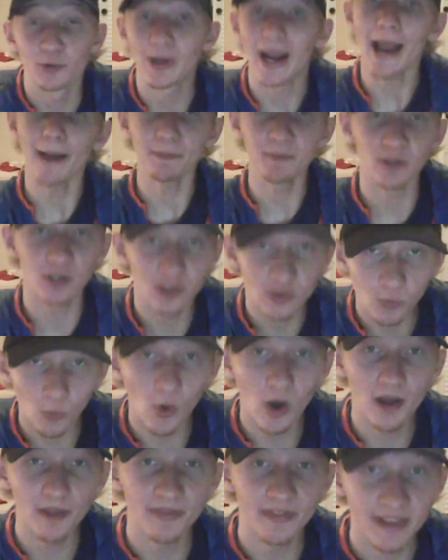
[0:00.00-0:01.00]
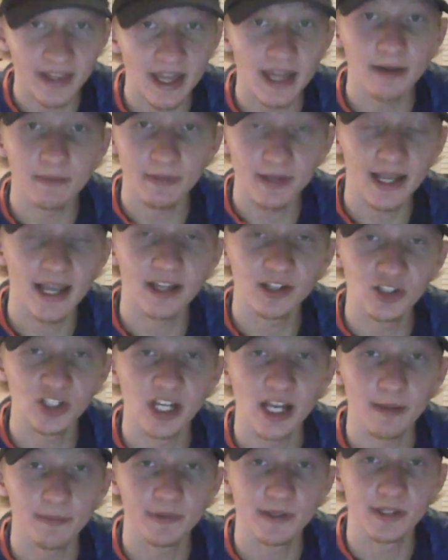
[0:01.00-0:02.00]
Raptors won the NBA
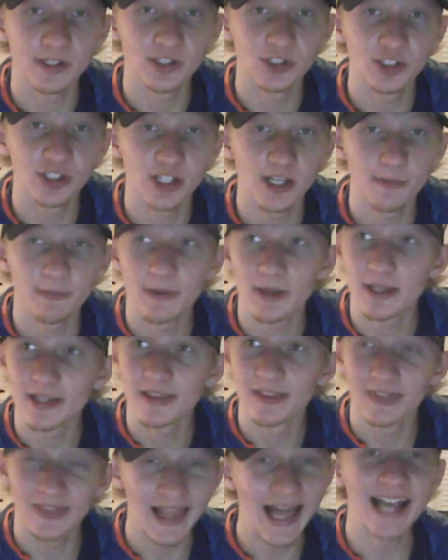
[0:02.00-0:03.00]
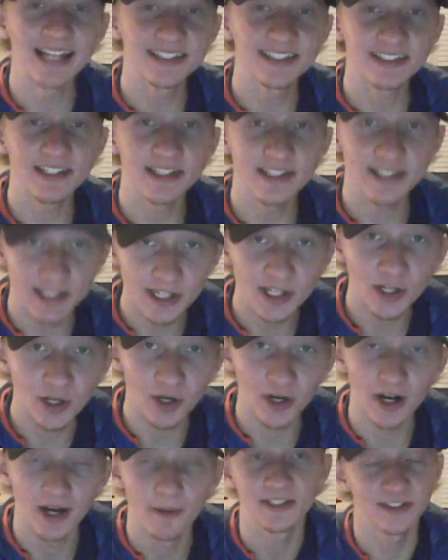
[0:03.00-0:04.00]
championship last
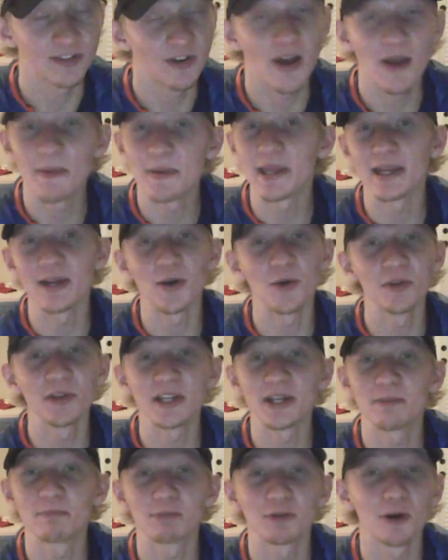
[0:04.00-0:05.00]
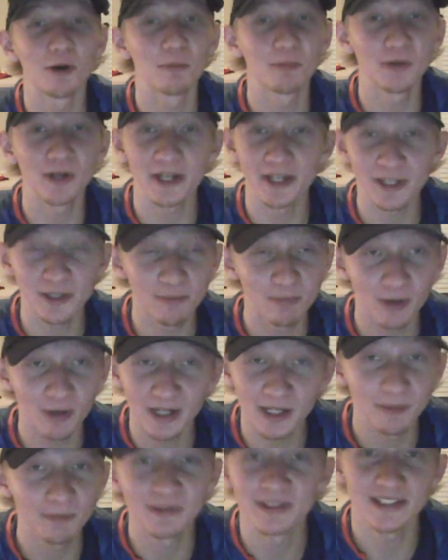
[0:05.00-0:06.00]
year, so I mean, only appropriate you
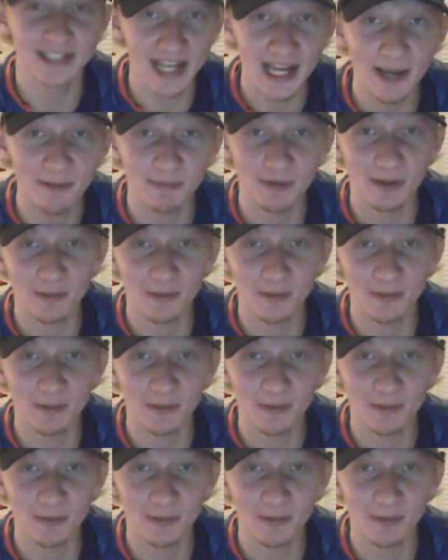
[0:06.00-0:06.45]
bring them to Tampa,